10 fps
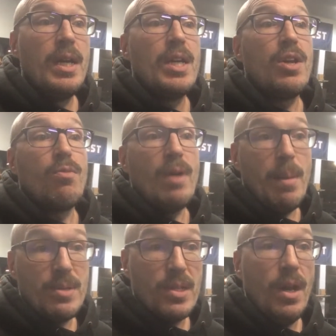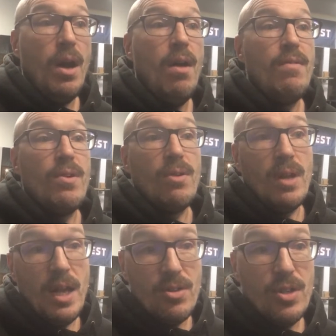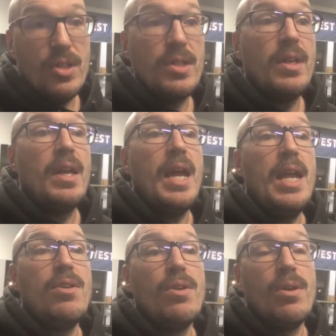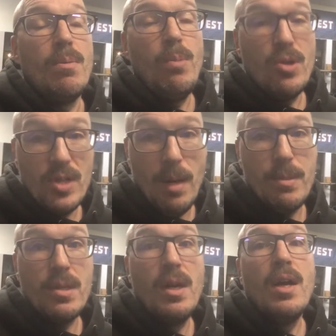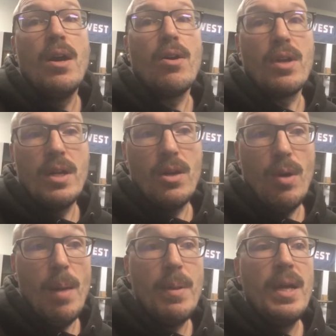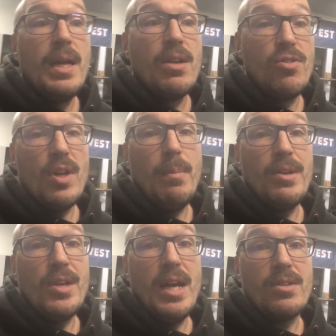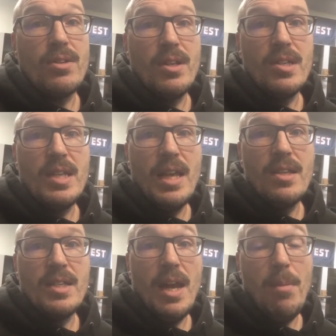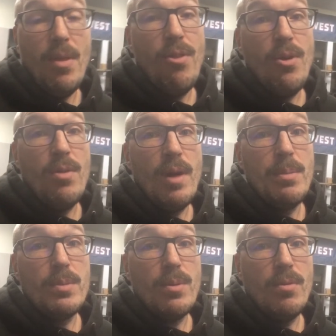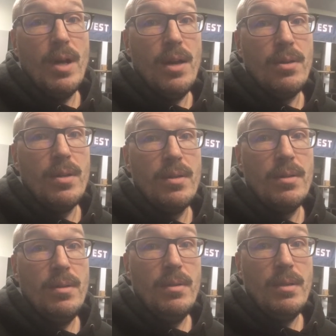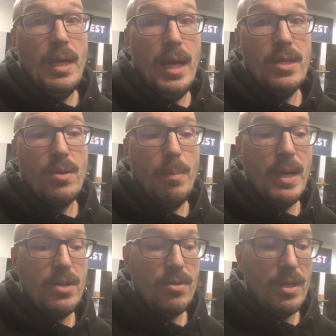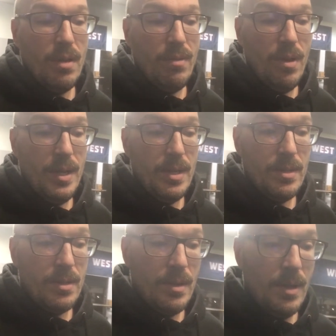your reps of your lunges and your push-ups are going to go up. Your jumping jacks are going to stay the same at 30 reps per round. Okay, so pace yourself on this.